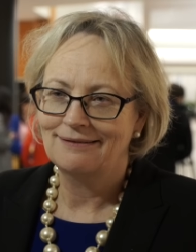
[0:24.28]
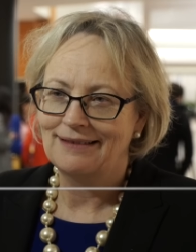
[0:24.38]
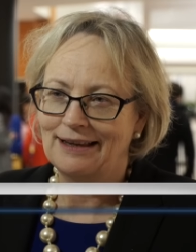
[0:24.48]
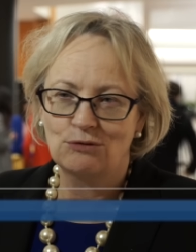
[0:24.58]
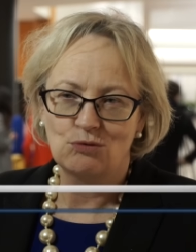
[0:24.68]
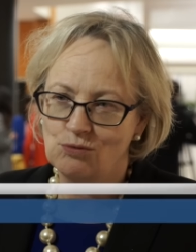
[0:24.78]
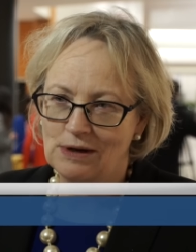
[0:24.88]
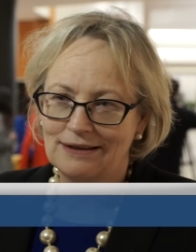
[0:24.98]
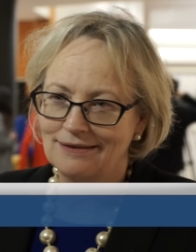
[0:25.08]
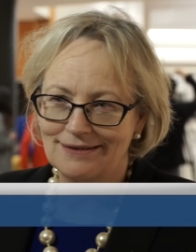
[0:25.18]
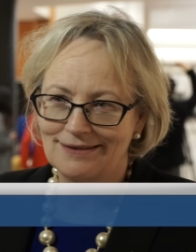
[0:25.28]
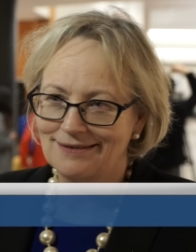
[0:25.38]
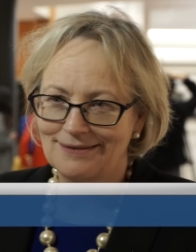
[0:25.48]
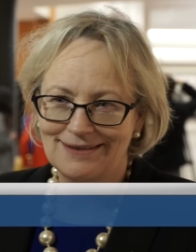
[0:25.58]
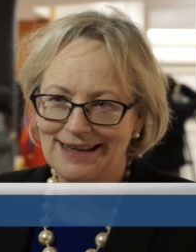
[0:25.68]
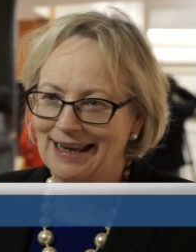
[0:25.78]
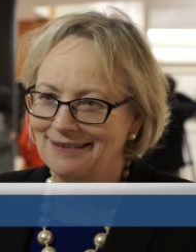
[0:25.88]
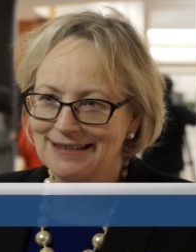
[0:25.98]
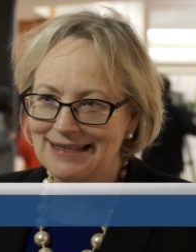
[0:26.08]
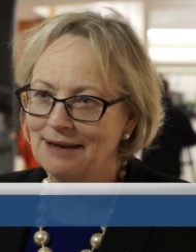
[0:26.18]
They are always saying
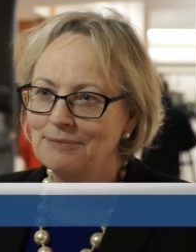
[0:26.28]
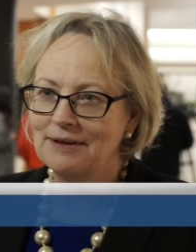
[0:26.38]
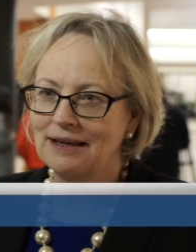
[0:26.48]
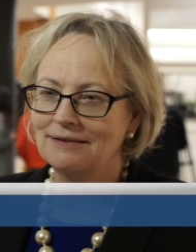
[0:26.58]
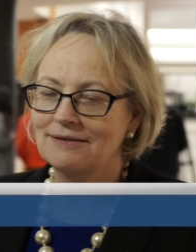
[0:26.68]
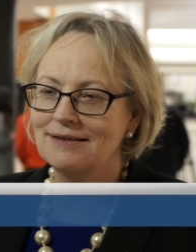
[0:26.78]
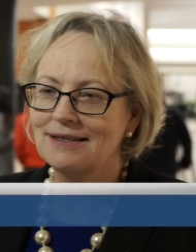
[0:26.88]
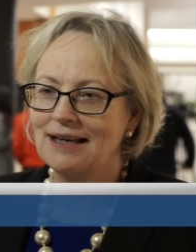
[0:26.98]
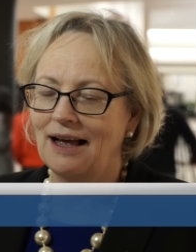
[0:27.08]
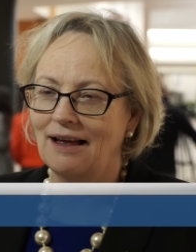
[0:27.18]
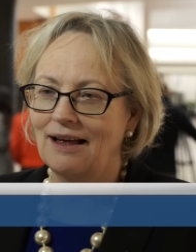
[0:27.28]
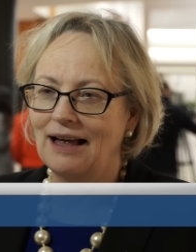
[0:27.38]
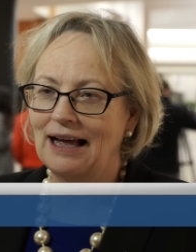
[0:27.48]
the same things uh,